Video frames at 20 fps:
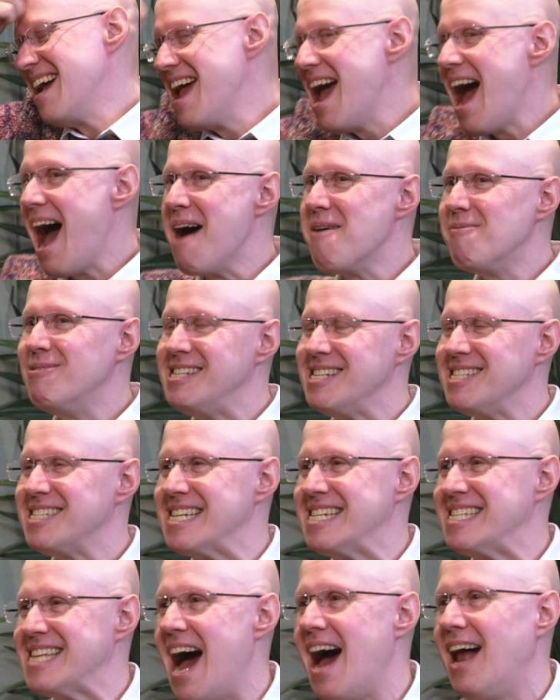Yeah, which is
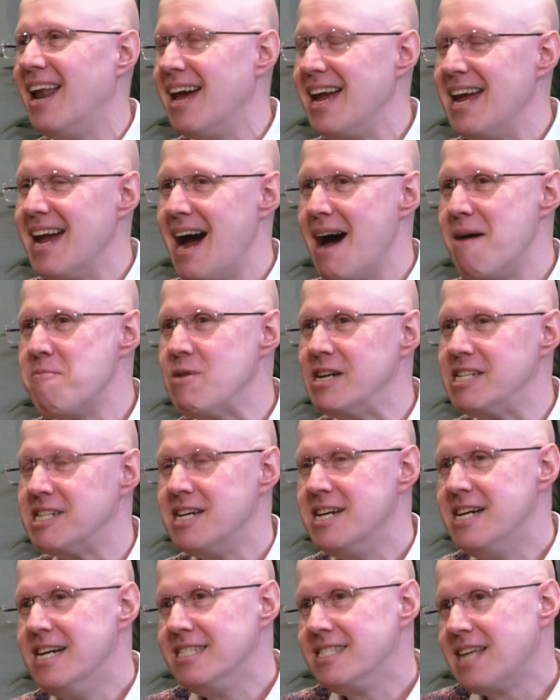exactly. And
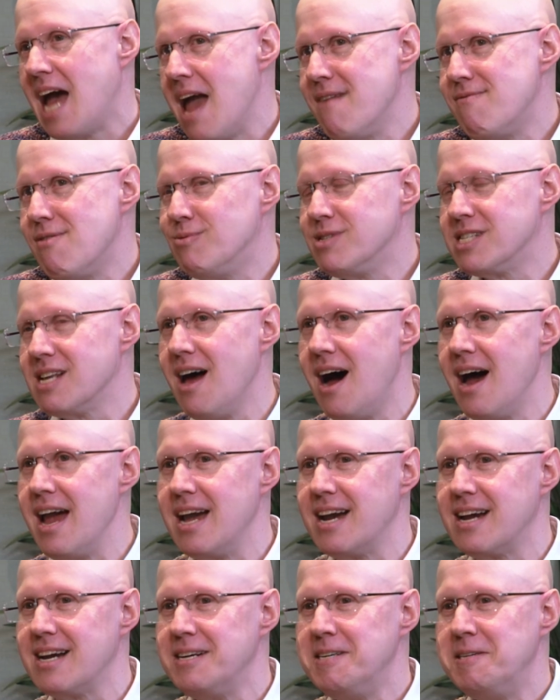which it's David
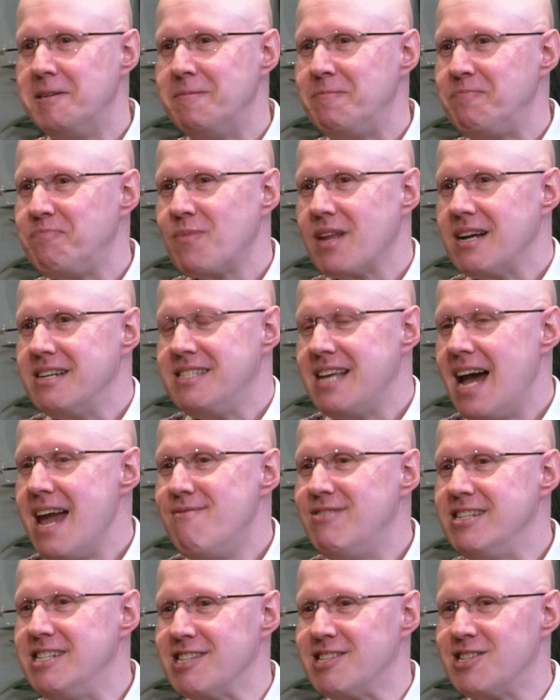perfect. Was like,
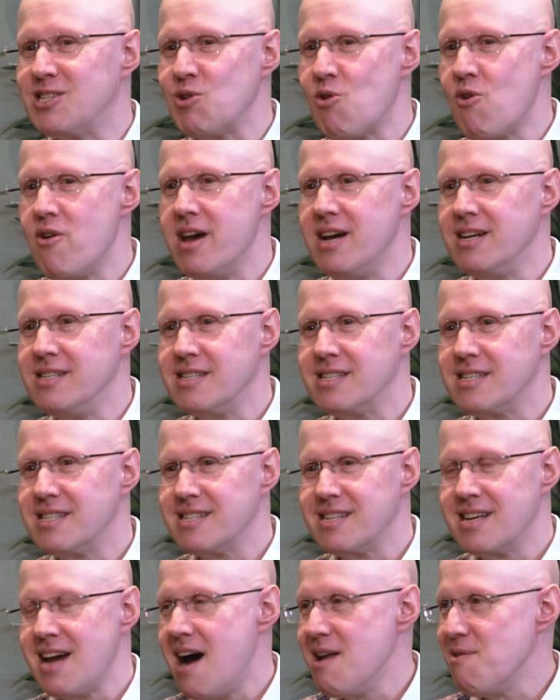David just saw it
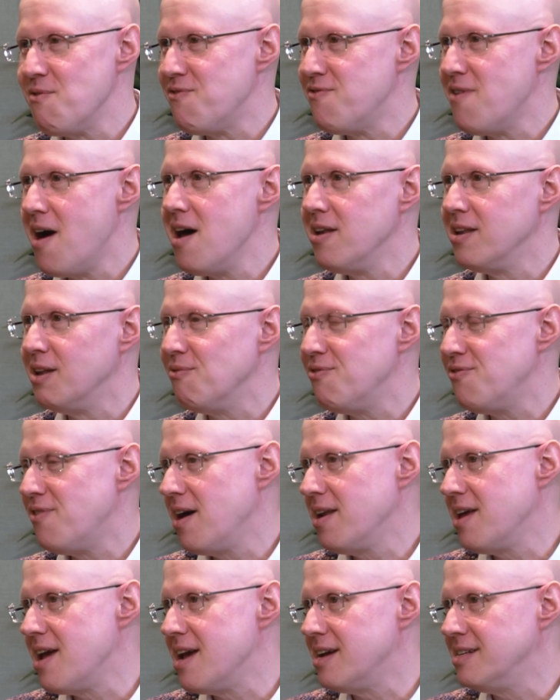as kind of fun and
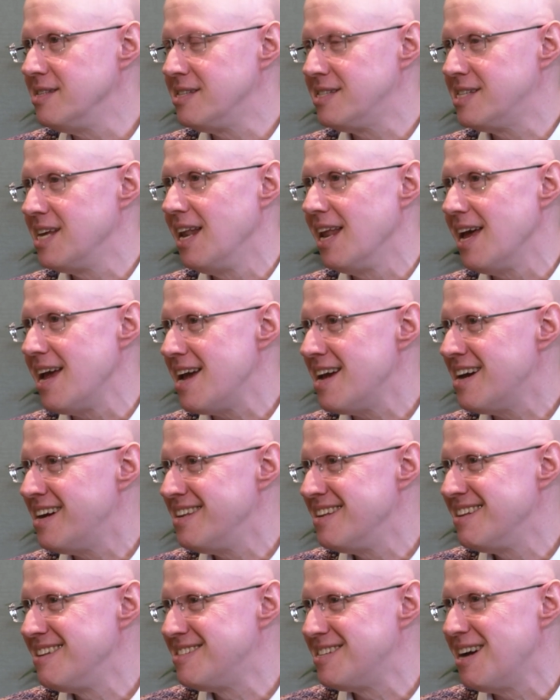funny and silly
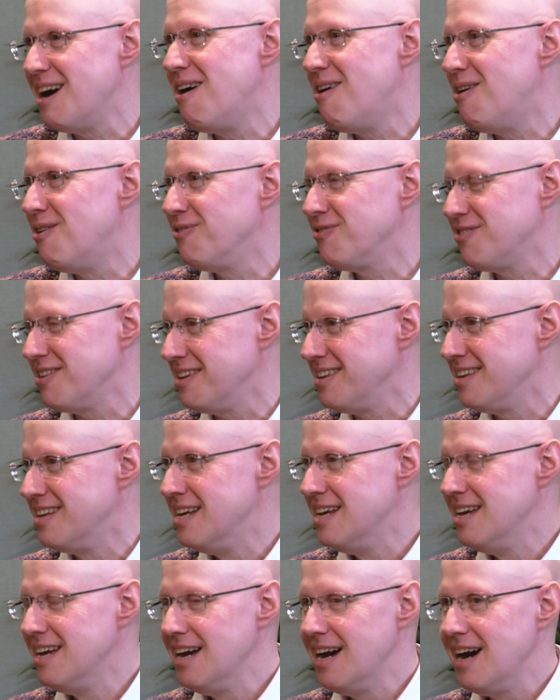and daft. And
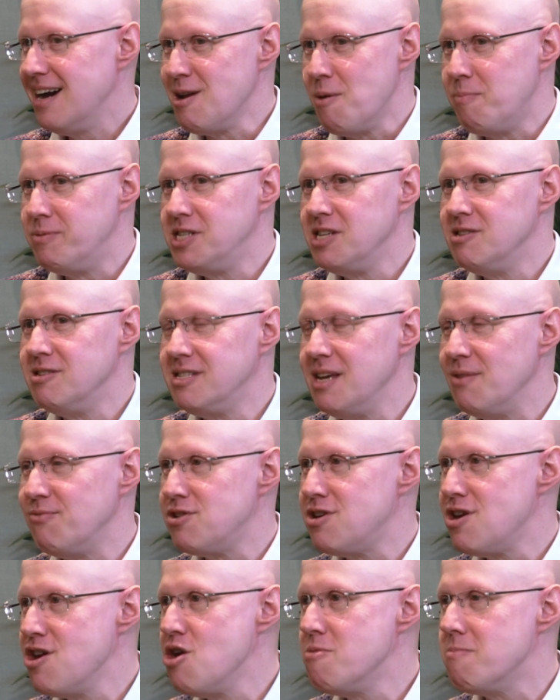an opportunity for
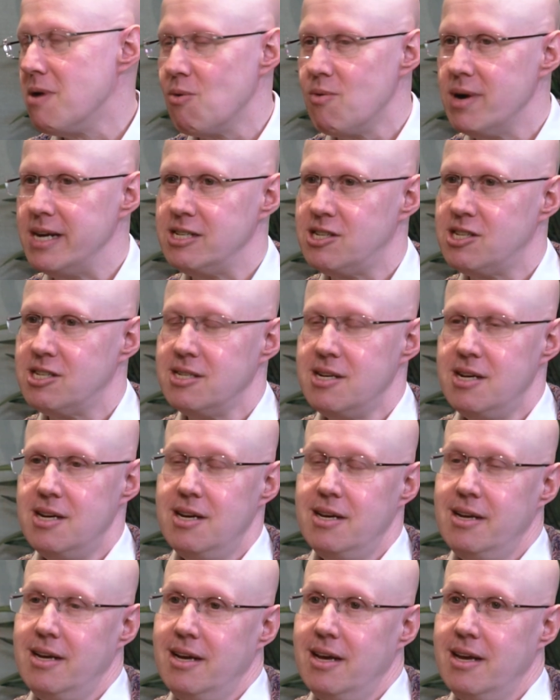humour, which,
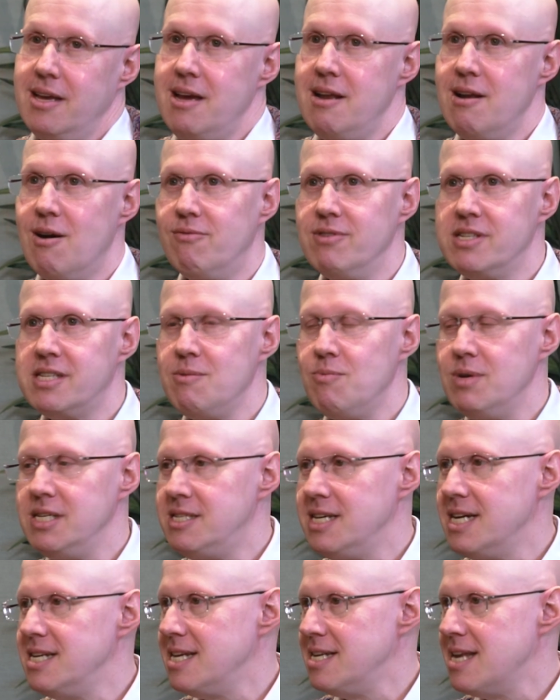you know, obviously we
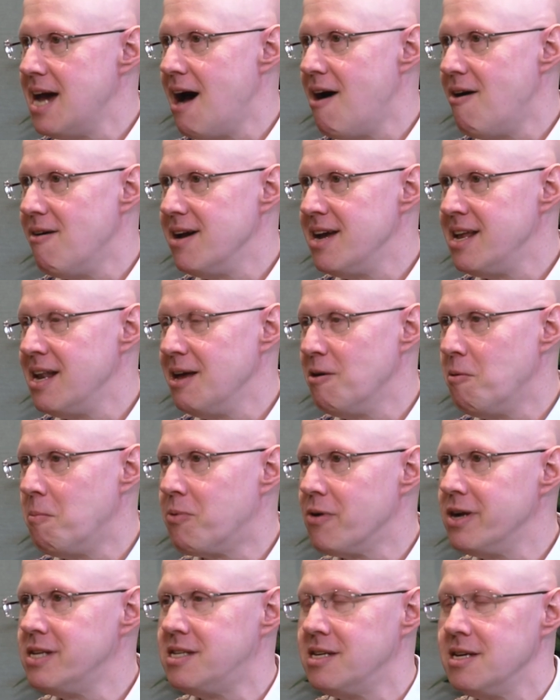did in Little
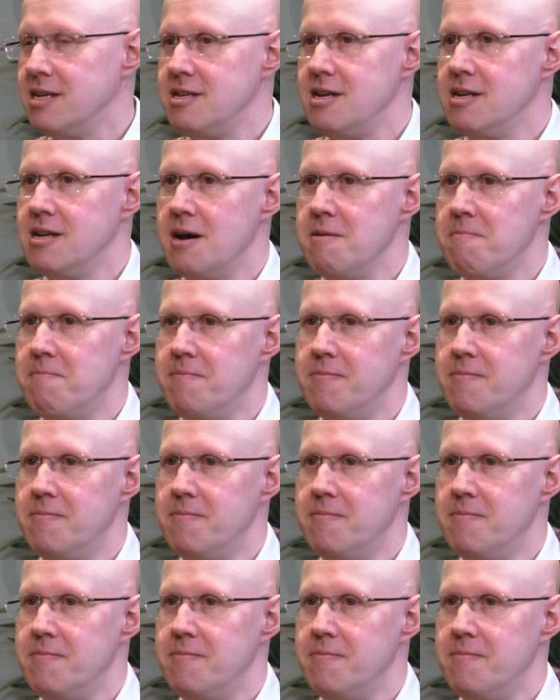Britain, you know,